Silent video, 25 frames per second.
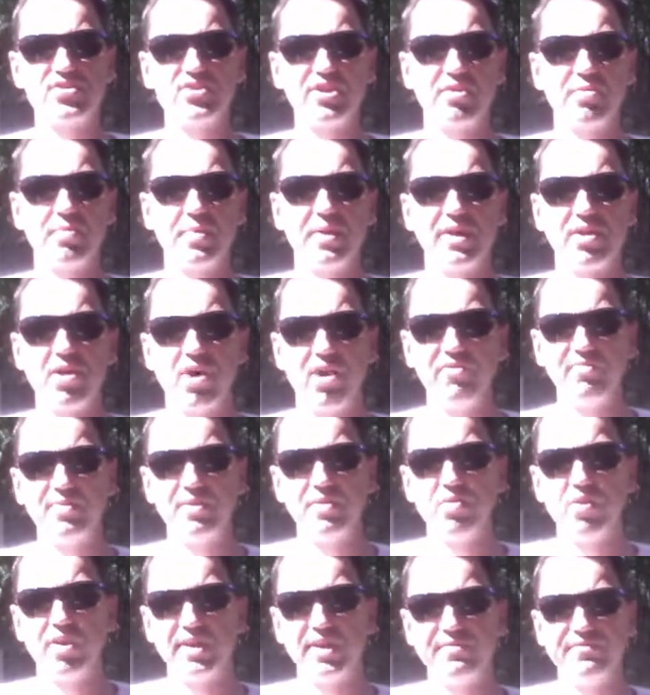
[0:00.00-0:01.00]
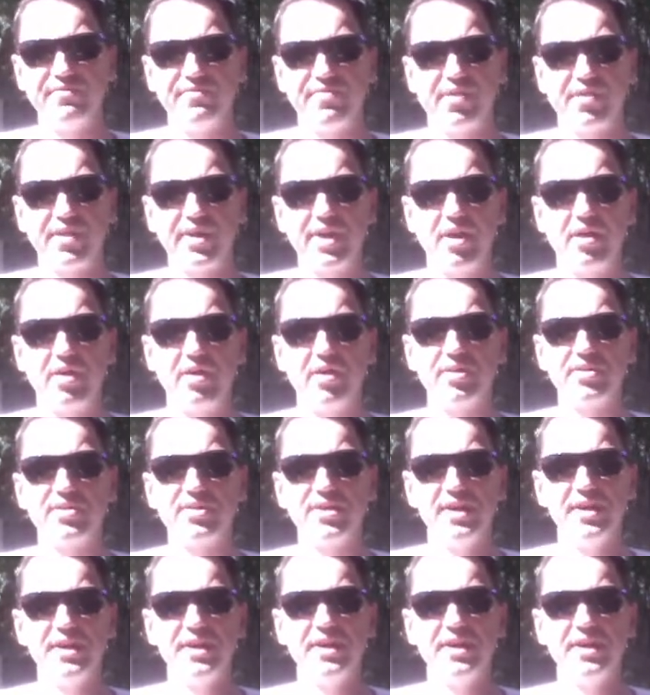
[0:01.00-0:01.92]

Jeremy and I have been working very hard